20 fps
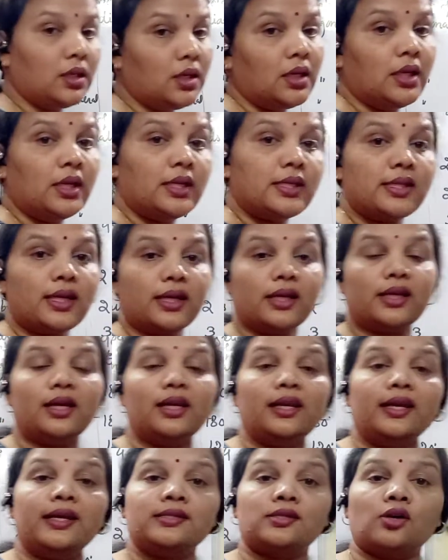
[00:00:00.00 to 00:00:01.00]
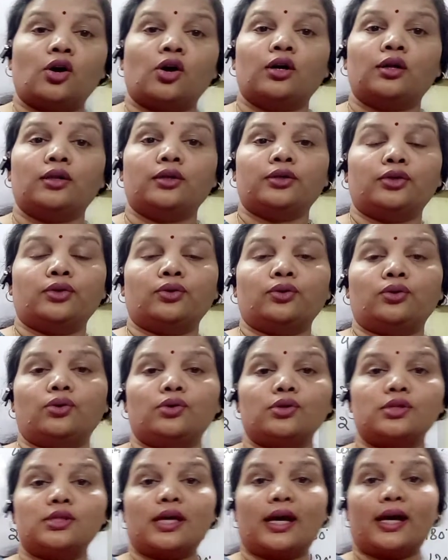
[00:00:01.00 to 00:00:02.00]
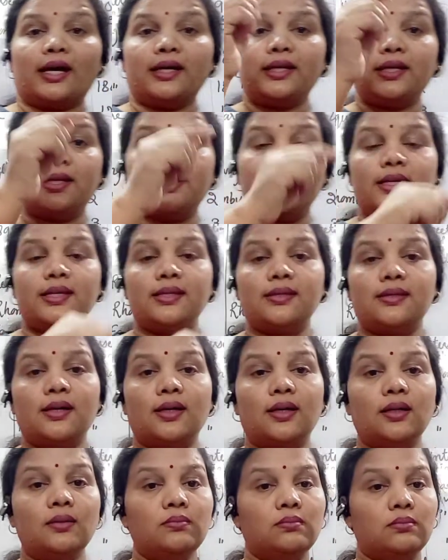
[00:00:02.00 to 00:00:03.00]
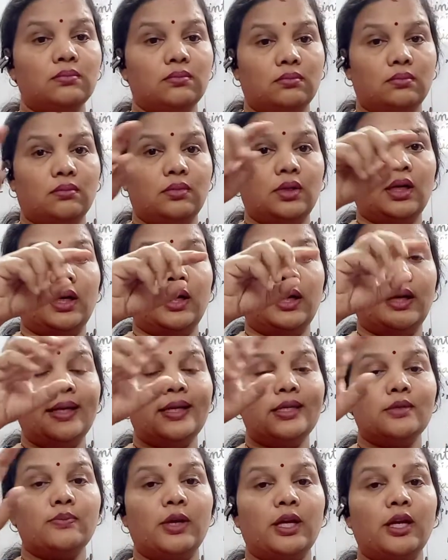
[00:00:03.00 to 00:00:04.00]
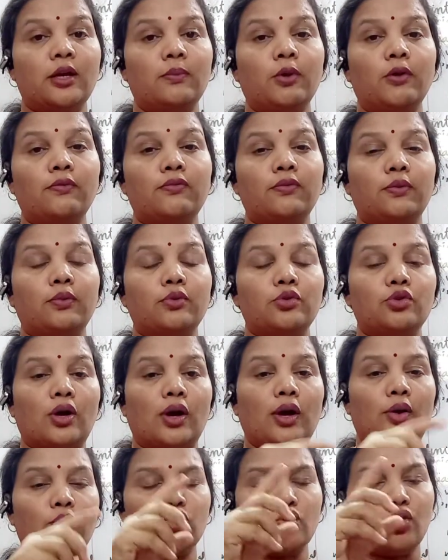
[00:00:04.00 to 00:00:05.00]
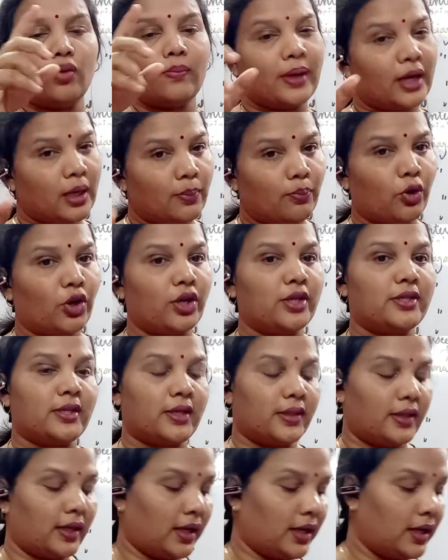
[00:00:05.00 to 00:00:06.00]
Circle is all you knows that it is made up of so many points are there.